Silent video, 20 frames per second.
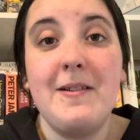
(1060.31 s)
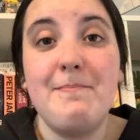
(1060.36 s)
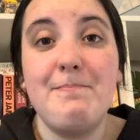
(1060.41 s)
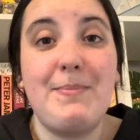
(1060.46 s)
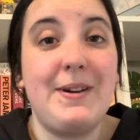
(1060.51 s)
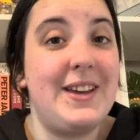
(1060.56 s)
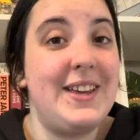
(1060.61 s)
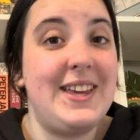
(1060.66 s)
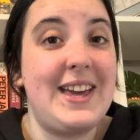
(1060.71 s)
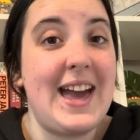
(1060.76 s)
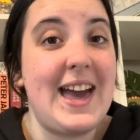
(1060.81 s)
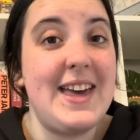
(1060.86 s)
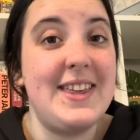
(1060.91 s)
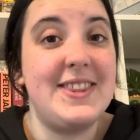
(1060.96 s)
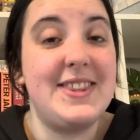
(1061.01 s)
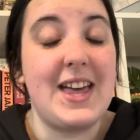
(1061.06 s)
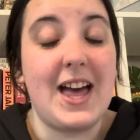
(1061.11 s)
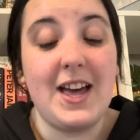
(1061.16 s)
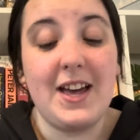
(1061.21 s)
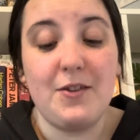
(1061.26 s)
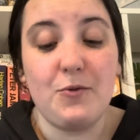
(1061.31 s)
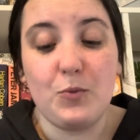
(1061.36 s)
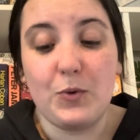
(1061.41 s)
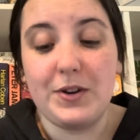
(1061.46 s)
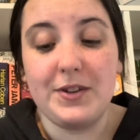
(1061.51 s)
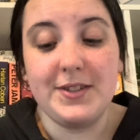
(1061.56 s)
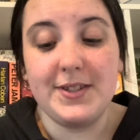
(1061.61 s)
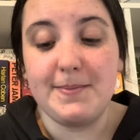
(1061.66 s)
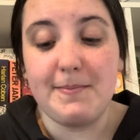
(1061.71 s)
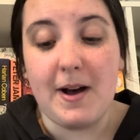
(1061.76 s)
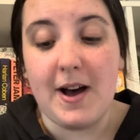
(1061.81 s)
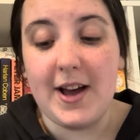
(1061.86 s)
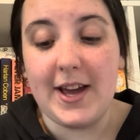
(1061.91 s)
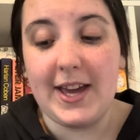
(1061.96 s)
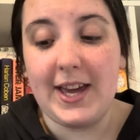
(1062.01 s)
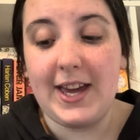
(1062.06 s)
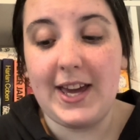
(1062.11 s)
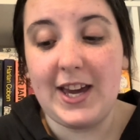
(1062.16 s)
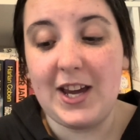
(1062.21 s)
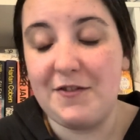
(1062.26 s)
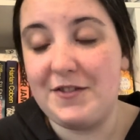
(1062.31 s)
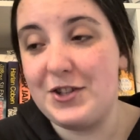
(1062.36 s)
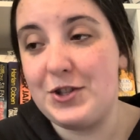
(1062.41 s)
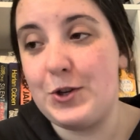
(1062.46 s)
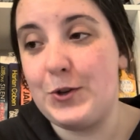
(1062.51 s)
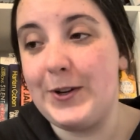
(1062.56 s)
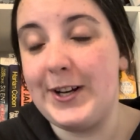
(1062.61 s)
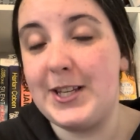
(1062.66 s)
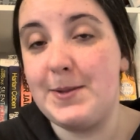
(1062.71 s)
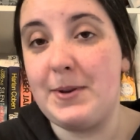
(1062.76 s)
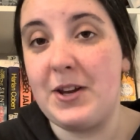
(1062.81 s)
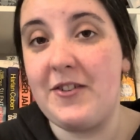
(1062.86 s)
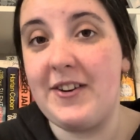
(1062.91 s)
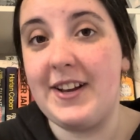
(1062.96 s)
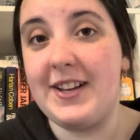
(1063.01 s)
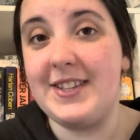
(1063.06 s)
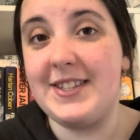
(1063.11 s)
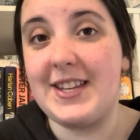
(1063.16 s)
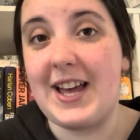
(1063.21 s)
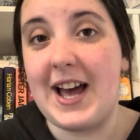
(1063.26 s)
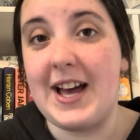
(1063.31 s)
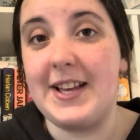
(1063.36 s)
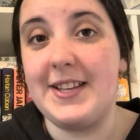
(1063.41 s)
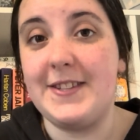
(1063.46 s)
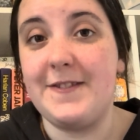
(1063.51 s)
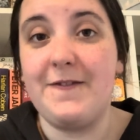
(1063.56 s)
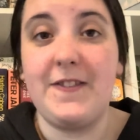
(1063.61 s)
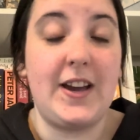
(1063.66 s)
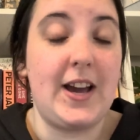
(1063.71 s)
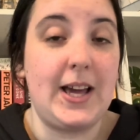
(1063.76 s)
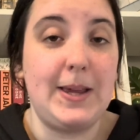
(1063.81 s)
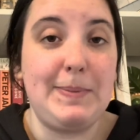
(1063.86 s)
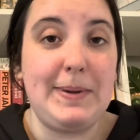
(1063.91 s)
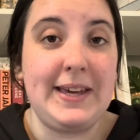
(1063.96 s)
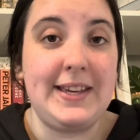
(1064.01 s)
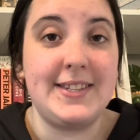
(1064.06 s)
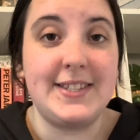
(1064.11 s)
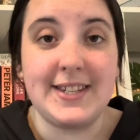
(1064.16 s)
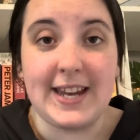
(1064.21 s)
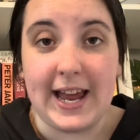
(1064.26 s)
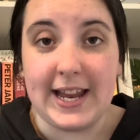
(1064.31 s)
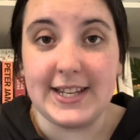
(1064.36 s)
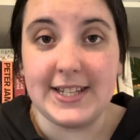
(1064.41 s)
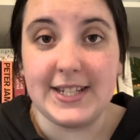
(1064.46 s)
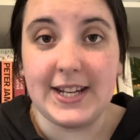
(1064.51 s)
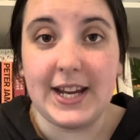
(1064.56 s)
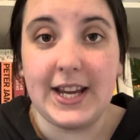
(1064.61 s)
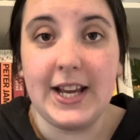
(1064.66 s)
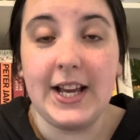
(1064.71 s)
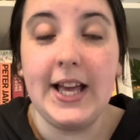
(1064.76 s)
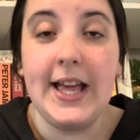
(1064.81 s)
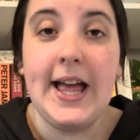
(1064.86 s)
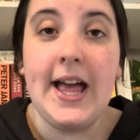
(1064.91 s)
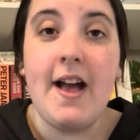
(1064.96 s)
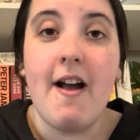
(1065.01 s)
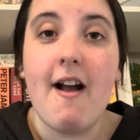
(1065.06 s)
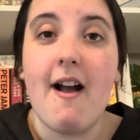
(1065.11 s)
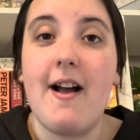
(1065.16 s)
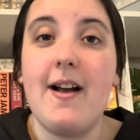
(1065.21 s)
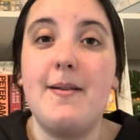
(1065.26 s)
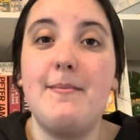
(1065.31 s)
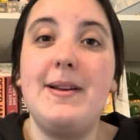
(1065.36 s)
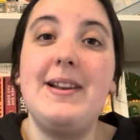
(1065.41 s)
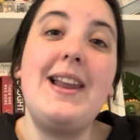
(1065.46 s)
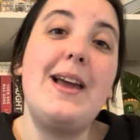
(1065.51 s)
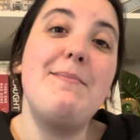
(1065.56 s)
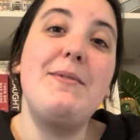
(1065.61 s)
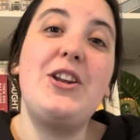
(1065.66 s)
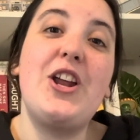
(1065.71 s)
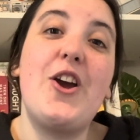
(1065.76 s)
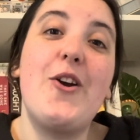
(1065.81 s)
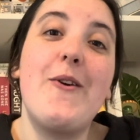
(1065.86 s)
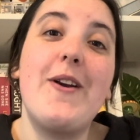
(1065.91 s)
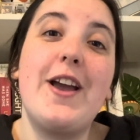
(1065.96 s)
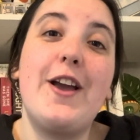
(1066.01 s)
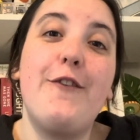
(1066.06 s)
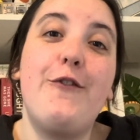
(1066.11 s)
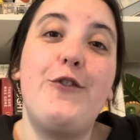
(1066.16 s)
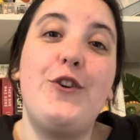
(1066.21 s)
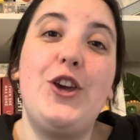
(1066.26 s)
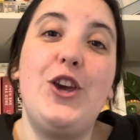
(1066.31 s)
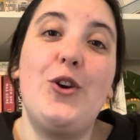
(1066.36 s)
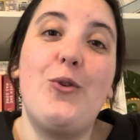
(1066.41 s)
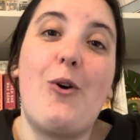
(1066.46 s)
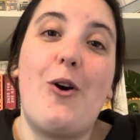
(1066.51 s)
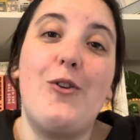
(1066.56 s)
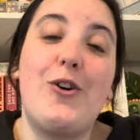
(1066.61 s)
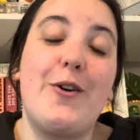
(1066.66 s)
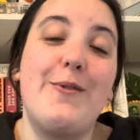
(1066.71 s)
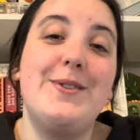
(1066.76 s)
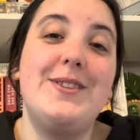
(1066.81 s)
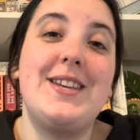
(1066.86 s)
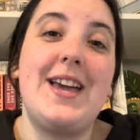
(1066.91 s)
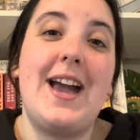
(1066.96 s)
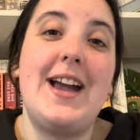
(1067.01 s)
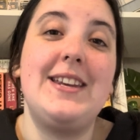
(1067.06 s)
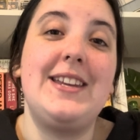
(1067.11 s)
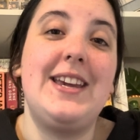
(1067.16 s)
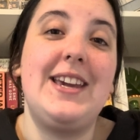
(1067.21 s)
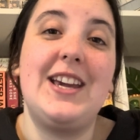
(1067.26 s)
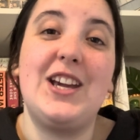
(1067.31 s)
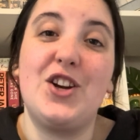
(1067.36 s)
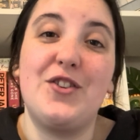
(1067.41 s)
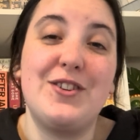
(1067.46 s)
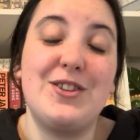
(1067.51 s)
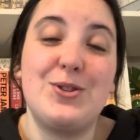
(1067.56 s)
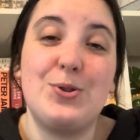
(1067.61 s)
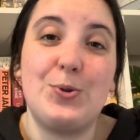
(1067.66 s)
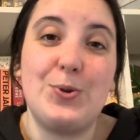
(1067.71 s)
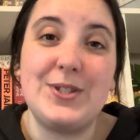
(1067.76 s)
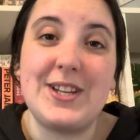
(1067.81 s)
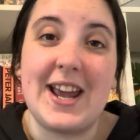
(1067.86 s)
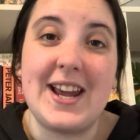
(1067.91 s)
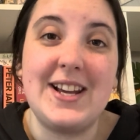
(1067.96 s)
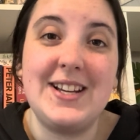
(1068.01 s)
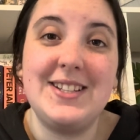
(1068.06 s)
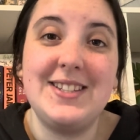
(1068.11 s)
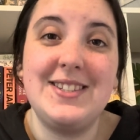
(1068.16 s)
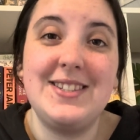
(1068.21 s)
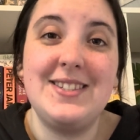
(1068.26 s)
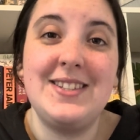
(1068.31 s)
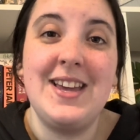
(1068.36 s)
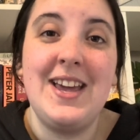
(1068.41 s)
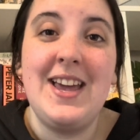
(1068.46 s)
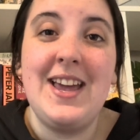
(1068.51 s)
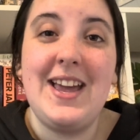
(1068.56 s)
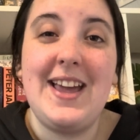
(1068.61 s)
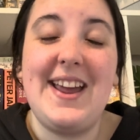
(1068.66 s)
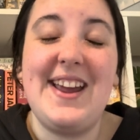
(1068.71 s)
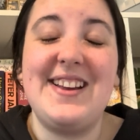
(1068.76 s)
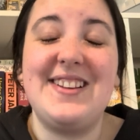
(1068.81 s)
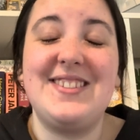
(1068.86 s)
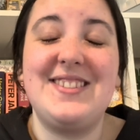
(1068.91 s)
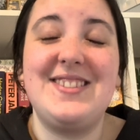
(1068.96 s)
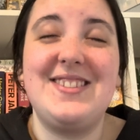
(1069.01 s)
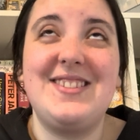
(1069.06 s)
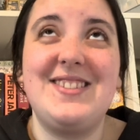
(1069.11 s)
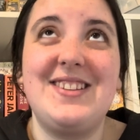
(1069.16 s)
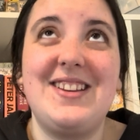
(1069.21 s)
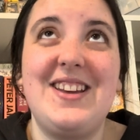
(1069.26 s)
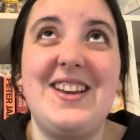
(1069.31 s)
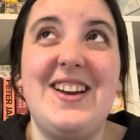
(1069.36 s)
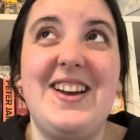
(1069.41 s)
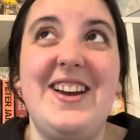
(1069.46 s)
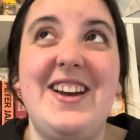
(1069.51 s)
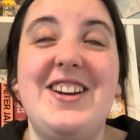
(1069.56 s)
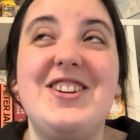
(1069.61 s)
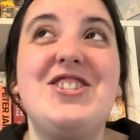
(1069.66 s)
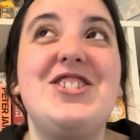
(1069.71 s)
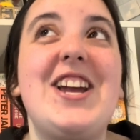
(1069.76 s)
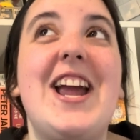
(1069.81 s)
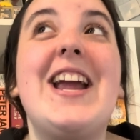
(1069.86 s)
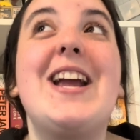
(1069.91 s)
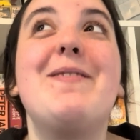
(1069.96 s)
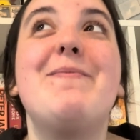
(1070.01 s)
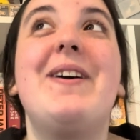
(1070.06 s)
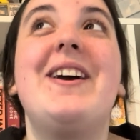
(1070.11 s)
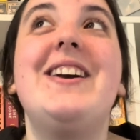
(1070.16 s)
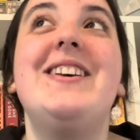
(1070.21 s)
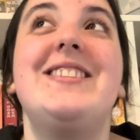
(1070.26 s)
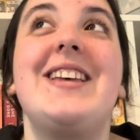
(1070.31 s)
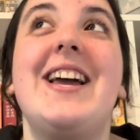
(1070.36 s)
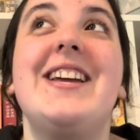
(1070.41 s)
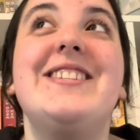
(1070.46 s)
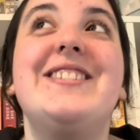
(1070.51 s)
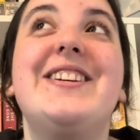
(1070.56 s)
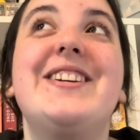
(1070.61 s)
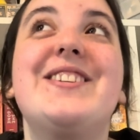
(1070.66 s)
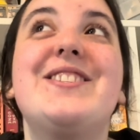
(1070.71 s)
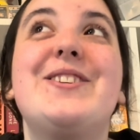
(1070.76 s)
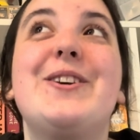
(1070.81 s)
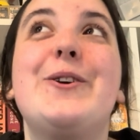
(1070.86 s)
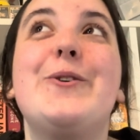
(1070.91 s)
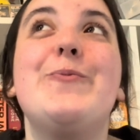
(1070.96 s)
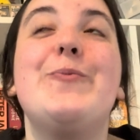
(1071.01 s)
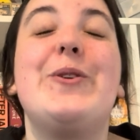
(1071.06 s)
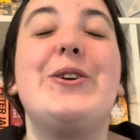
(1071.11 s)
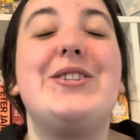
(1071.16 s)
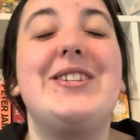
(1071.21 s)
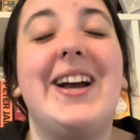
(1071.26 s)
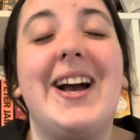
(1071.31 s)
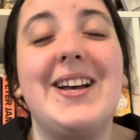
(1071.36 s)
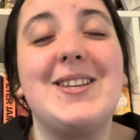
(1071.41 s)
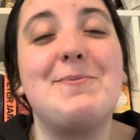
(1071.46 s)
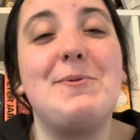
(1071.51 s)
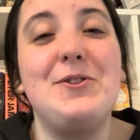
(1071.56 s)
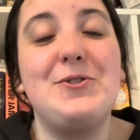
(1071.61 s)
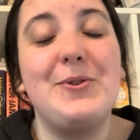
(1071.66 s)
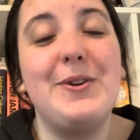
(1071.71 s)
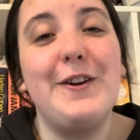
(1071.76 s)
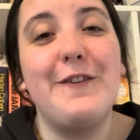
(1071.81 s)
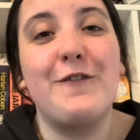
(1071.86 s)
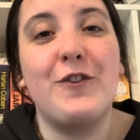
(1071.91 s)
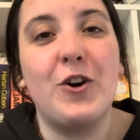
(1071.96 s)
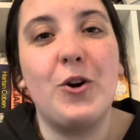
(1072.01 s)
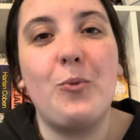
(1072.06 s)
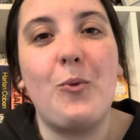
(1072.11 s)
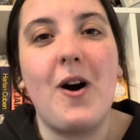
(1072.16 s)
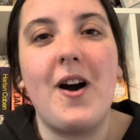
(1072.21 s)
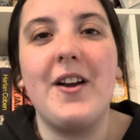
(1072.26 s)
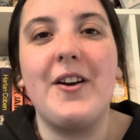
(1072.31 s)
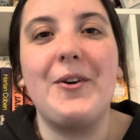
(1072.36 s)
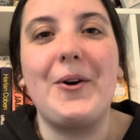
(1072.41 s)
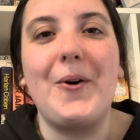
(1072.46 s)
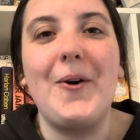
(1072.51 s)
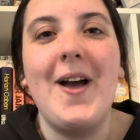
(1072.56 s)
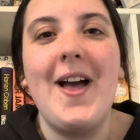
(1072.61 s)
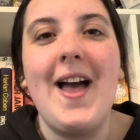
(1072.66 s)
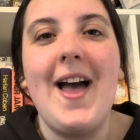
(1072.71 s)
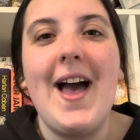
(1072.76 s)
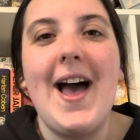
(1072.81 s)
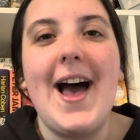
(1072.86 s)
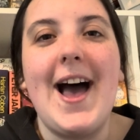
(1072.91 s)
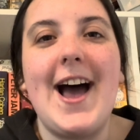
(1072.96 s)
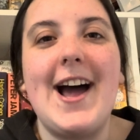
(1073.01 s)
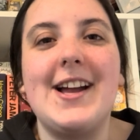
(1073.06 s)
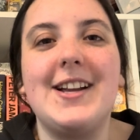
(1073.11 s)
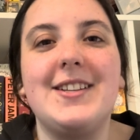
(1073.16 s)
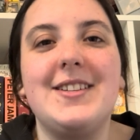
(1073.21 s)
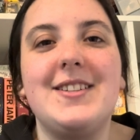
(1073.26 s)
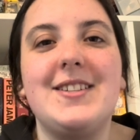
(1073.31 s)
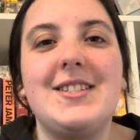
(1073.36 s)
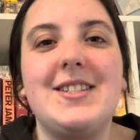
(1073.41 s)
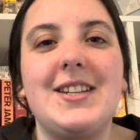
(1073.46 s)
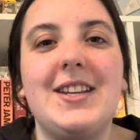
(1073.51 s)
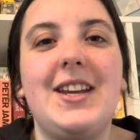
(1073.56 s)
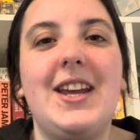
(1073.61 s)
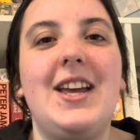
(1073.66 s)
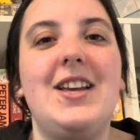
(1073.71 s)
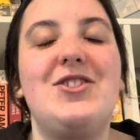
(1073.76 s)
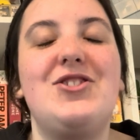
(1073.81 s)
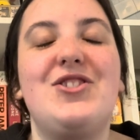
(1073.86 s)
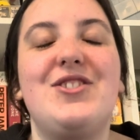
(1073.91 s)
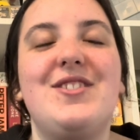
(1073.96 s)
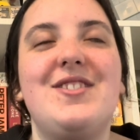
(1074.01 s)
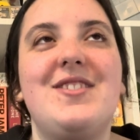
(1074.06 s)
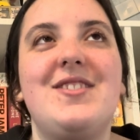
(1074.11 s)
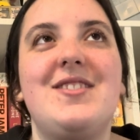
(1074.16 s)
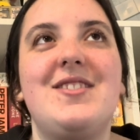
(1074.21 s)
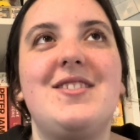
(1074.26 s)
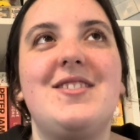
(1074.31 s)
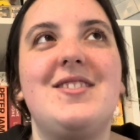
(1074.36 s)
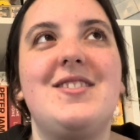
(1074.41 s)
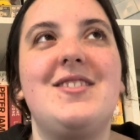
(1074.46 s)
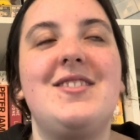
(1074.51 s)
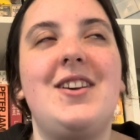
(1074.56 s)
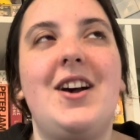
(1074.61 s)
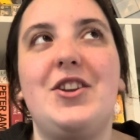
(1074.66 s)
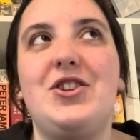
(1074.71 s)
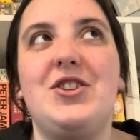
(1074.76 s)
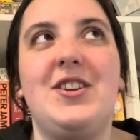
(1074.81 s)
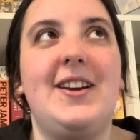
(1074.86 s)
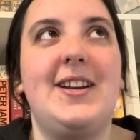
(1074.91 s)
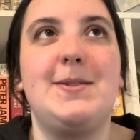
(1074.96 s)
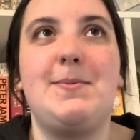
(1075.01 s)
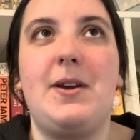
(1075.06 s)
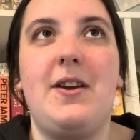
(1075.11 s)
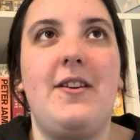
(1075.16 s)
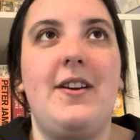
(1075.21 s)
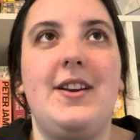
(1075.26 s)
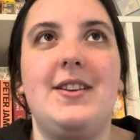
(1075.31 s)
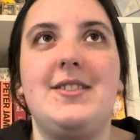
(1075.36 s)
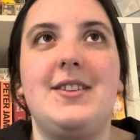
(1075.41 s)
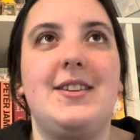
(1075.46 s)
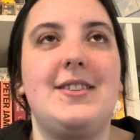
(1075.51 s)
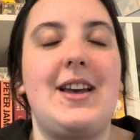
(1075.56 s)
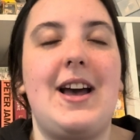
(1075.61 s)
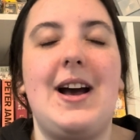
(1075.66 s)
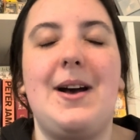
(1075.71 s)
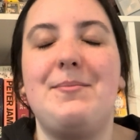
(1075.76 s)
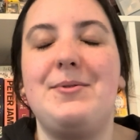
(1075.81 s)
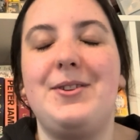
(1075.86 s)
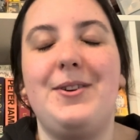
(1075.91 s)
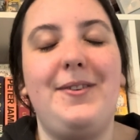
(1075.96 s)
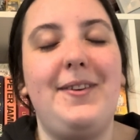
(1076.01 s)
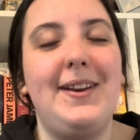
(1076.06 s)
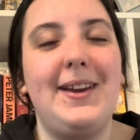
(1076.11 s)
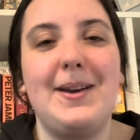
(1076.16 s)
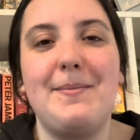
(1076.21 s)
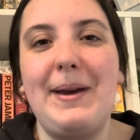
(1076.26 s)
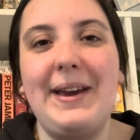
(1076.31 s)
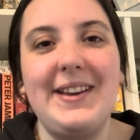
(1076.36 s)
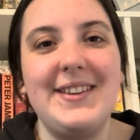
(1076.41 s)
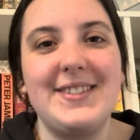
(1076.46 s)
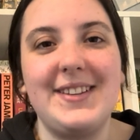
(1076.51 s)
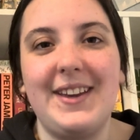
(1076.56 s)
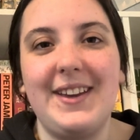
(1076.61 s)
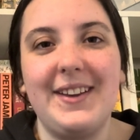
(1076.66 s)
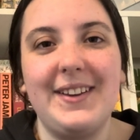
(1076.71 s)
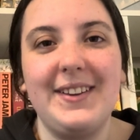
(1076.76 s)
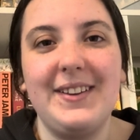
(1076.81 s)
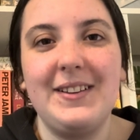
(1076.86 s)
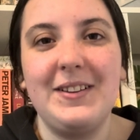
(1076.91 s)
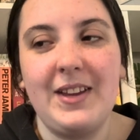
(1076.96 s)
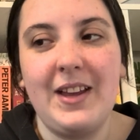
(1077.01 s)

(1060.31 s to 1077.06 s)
But yeah, that was my Eras tour experience as VIP standing. Let me know if you are going to any Eras tour dates. It's a shame that it's ending soon, but she has been doing it for a while, and it's just such an experience. It's absolutely amazing.